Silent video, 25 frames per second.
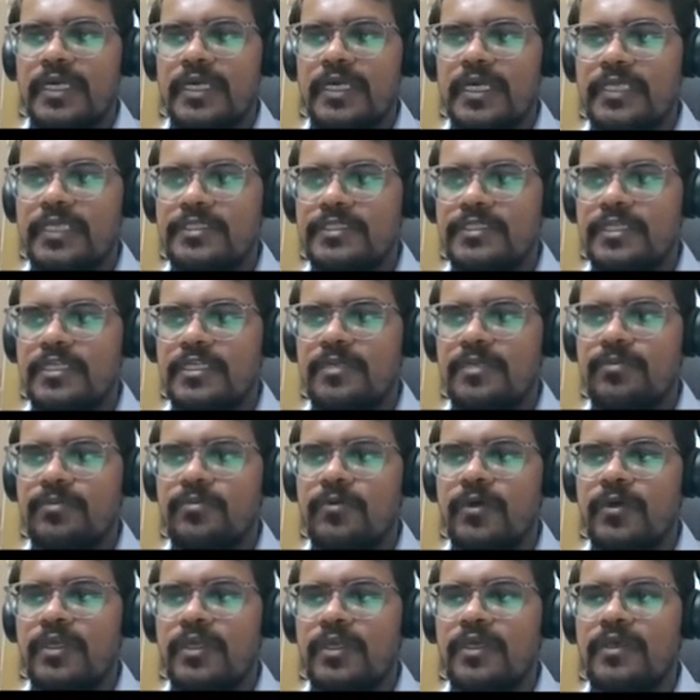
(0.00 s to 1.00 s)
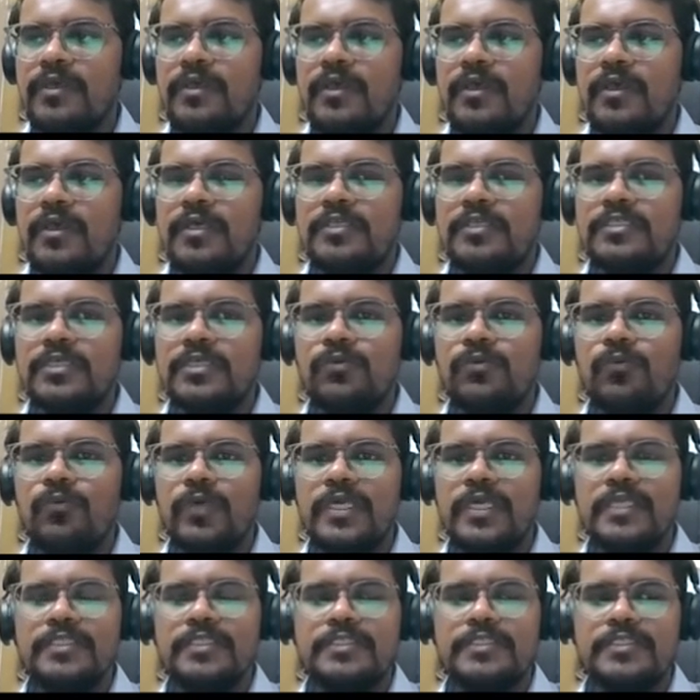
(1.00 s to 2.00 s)
can set up? Okay, see, we
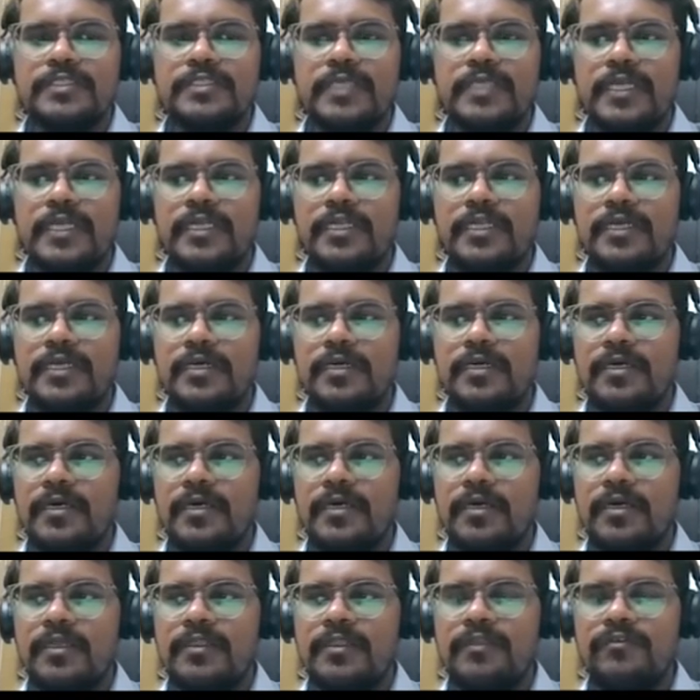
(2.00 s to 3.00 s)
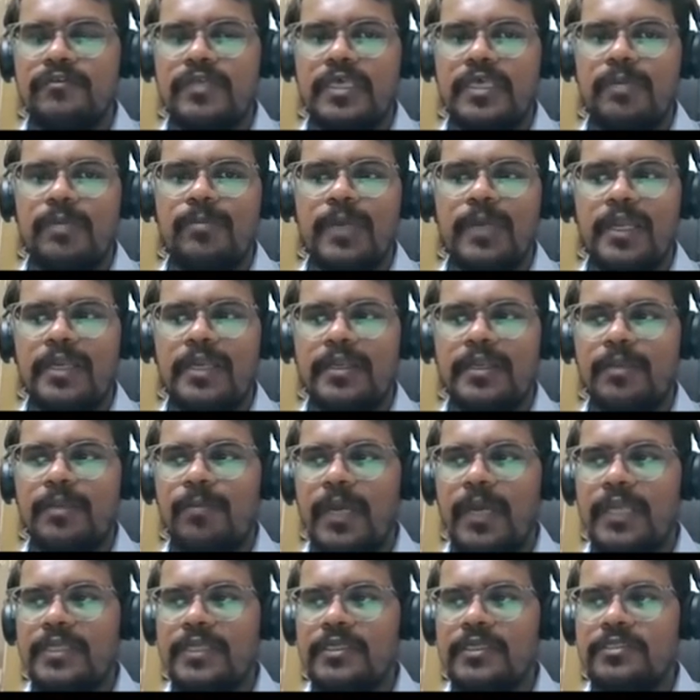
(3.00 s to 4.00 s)
can send these email
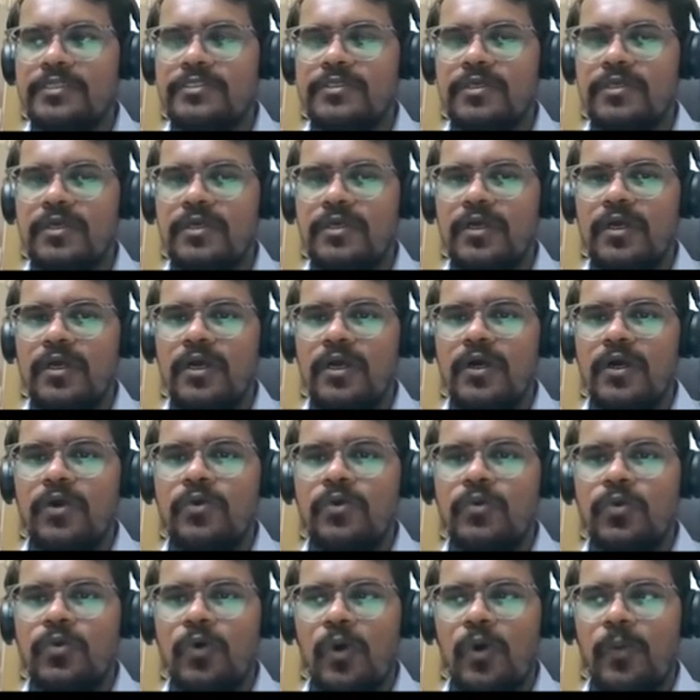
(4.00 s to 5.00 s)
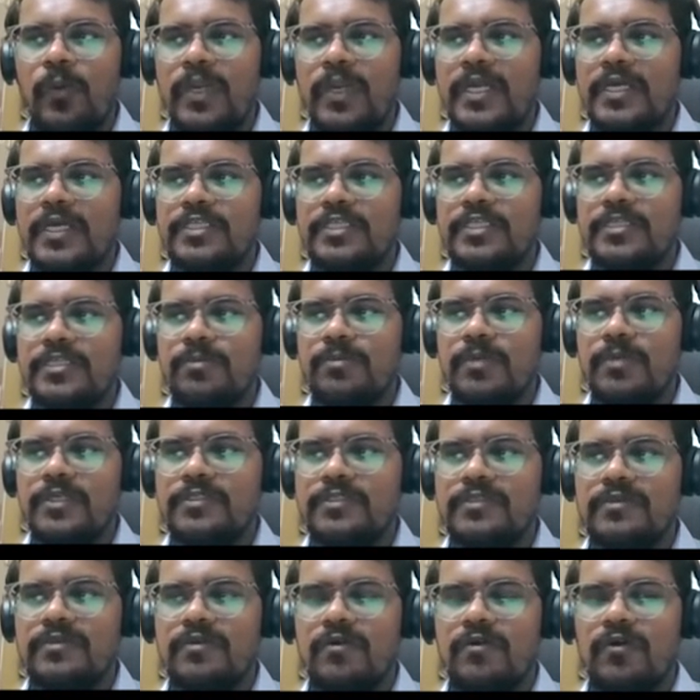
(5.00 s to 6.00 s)
reminders to our customers
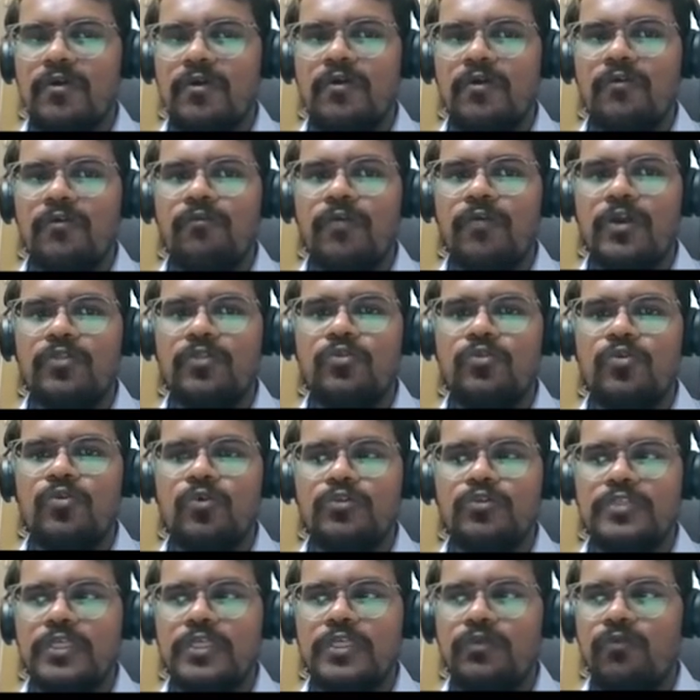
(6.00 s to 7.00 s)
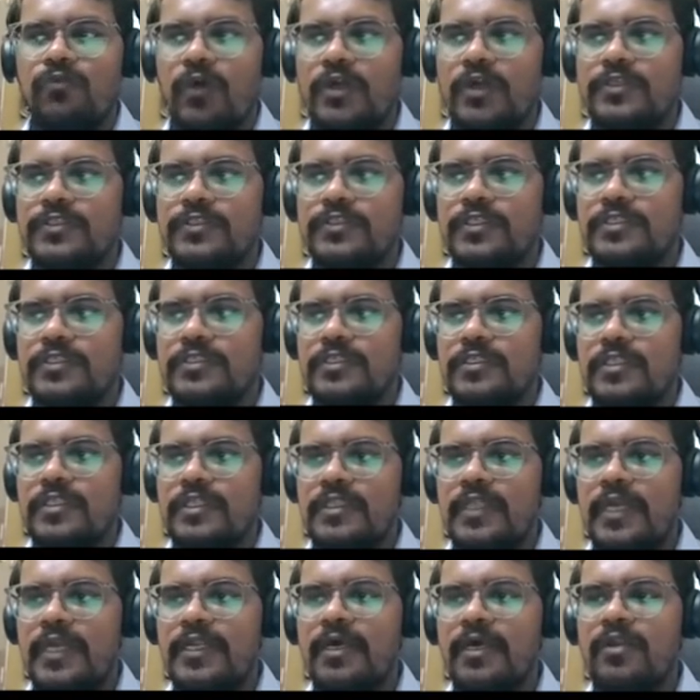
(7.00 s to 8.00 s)
for those invoices
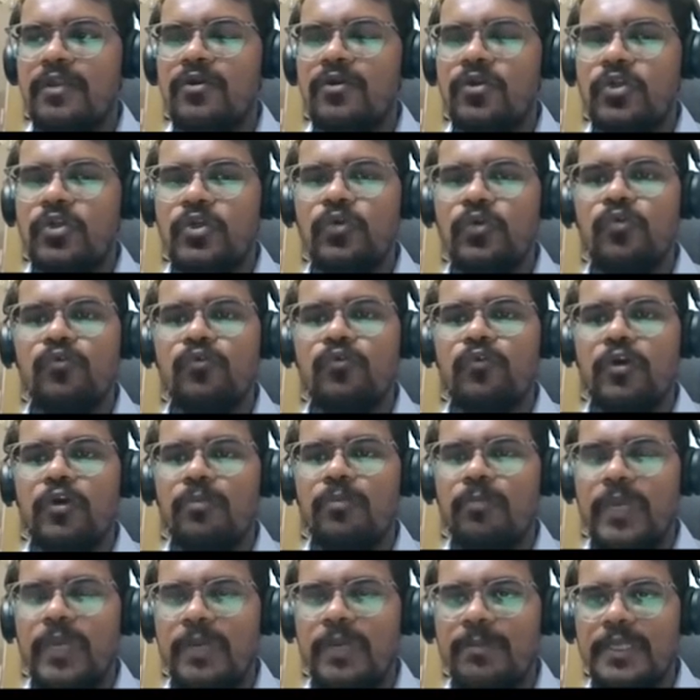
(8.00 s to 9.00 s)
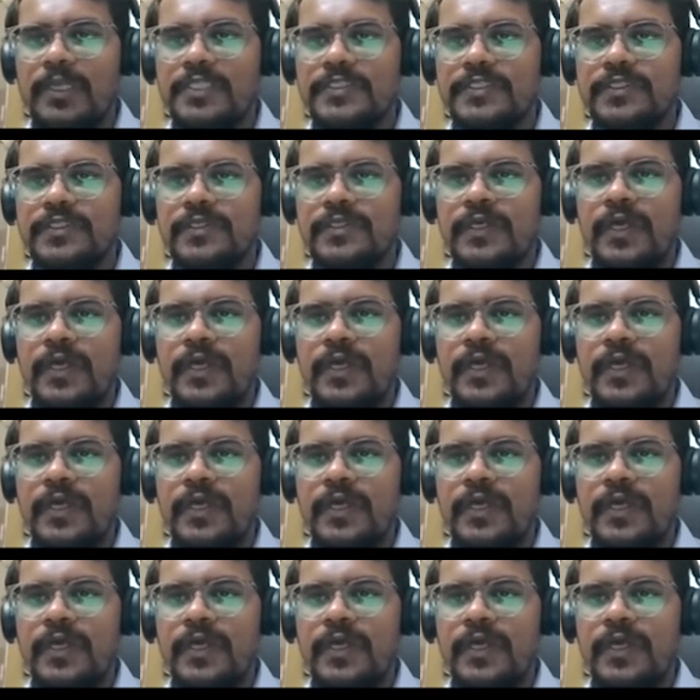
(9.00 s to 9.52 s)
that are due for payments.